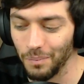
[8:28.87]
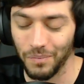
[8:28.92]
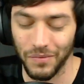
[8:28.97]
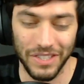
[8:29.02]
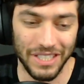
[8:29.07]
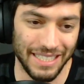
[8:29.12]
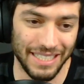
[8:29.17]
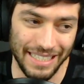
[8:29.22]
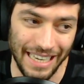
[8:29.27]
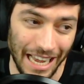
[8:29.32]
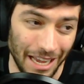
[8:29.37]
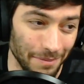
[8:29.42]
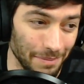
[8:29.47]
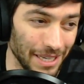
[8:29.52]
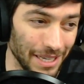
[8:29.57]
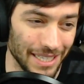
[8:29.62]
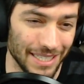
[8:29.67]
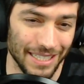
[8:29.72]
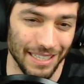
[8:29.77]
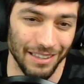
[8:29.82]

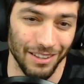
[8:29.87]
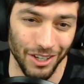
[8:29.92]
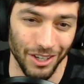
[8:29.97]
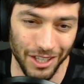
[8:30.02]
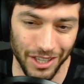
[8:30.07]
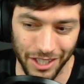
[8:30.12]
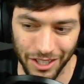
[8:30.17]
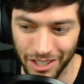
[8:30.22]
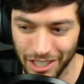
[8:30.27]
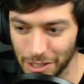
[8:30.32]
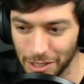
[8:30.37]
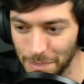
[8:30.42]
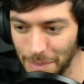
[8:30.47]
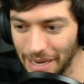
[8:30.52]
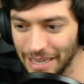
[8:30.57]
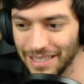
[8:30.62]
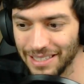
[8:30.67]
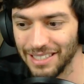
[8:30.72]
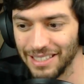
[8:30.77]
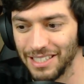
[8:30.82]
statements and look at their
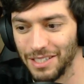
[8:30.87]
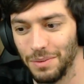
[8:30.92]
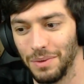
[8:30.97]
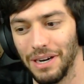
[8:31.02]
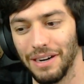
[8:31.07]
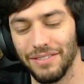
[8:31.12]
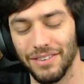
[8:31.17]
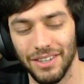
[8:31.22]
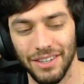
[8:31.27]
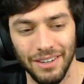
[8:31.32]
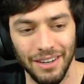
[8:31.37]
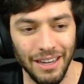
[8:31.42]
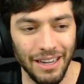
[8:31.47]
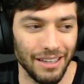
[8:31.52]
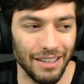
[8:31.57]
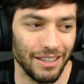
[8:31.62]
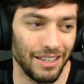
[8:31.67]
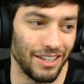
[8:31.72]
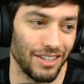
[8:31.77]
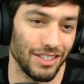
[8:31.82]
expenses and whatever,
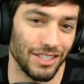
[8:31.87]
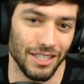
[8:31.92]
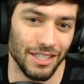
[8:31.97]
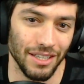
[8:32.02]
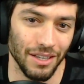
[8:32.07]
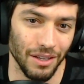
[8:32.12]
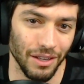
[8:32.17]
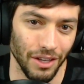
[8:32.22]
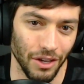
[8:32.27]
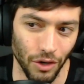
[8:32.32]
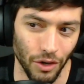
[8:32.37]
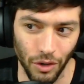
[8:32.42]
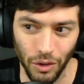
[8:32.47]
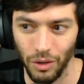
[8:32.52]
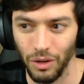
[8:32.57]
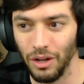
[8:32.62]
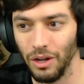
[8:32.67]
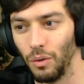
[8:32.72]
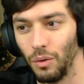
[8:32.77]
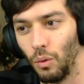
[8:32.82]
there's the
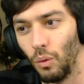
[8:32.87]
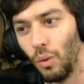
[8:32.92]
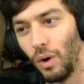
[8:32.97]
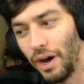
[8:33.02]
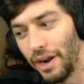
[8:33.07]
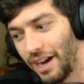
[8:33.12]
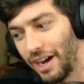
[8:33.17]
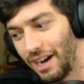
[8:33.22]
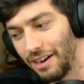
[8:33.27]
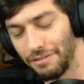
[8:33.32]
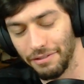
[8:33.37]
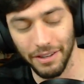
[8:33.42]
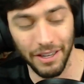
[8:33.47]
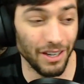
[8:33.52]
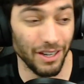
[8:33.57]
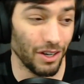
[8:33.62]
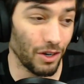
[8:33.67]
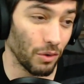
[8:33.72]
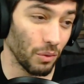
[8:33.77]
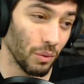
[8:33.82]
little one off
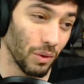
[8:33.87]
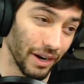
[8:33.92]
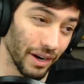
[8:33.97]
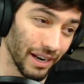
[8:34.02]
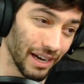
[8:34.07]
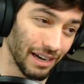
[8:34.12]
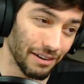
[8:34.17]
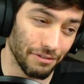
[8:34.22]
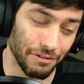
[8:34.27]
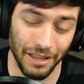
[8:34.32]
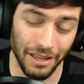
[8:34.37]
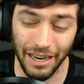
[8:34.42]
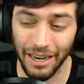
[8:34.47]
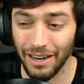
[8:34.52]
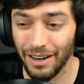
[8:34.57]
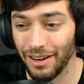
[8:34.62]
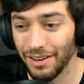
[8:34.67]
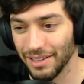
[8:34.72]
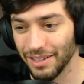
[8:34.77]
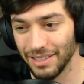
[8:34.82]
here, one off
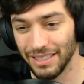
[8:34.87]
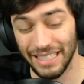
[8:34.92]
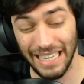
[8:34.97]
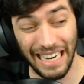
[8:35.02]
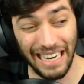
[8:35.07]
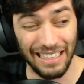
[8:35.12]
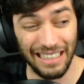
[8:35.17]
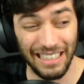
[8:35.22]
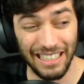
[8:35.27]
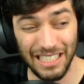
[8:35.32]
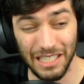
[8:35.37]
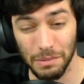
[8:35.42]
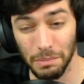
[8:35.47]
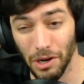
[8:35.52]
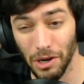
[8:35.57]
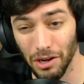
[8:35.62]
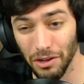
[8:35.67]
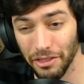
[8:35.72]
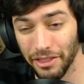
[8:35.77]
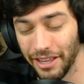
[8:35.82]
there, the daily
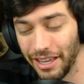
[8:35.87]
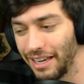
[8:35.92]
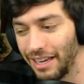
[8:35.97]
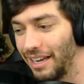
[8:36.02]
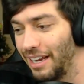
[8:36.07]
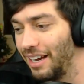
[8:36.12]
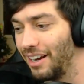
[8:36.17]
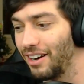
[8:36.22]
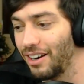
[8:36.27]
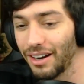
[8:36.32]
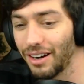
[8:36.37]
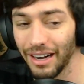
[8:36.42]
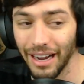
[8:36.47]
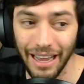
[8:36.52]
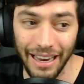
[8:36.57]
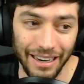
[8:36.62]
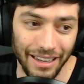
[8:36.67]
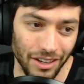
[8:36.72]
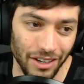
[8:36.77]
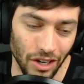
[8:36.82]
small thing here,
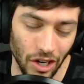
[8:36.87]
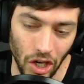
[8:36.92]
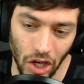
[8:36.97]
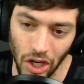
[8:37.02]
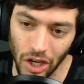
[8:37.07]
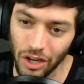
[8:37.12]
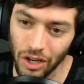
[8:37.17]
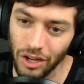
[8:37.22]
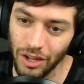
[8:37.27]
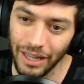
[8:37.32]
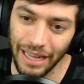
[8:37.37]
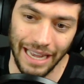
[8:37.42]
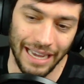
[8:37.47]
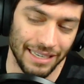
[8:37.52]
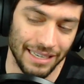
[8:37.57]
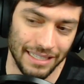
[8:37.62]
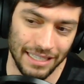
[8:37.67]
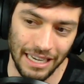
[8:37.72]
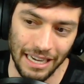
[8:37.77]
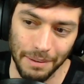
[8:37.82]
and it all
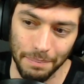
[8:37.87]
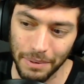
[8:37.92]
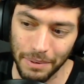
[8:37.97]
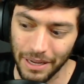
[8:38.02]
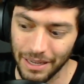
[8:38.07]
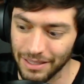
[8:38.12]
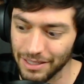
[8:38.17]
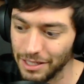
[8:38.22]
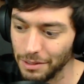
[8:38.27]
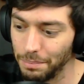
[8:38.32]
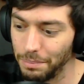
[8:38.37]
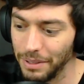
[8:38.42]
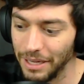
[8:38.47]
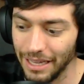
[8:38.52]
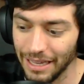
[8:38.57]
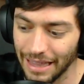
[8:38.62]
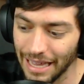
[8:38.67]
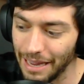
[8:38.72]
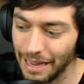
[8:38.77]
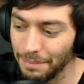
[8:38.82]
adds up to
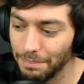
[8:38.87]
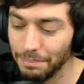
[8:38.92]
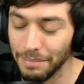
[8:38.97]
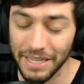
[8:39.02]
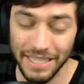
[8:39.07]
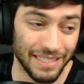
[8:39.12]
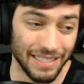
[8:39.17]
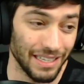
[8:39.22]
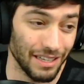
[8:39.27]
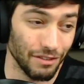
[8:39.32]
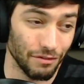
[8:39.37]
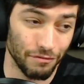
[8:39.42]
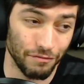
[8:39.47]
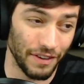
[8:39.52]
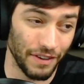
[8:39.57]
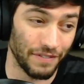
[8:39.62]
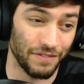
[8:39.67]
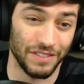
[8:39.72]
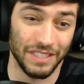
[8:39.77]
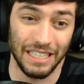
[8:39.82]
be that missing
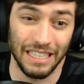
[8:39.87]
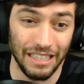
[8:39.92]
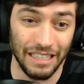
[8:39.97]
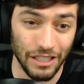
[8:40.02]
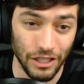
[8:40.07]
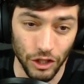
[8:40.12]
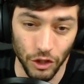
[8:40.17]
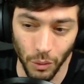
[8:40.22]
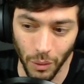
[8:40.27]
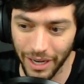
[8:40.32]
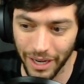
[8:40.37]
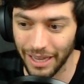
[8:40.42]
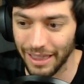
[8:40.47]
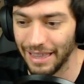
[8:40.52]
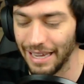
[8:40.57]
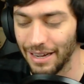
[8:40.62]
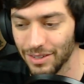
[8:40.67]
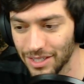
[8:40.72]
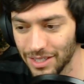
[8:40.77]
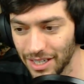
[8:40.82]
$15,000,
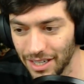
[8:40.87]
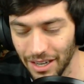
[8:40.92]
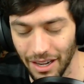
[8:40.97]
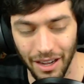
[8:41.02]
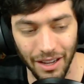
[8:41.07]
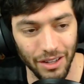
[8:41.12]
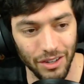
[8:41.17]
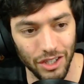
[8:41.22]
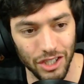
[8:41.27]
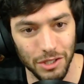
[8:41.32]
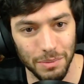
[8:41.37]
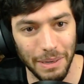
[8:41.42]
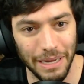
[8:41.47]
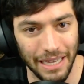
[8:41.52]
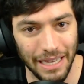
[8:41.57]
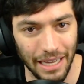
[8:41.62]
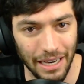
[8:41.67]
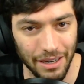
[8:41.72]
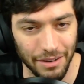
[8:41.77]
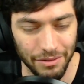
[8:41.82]
$20,000 by
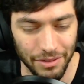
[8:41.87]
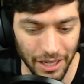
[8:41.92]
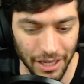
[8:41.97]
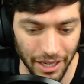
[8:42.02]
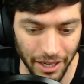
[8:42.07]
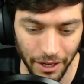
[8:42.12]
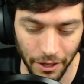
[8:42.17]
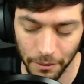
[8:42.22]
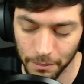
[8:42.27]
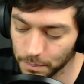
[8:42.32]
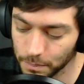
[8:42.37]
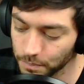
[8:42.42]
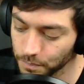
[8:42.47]
the end of the year.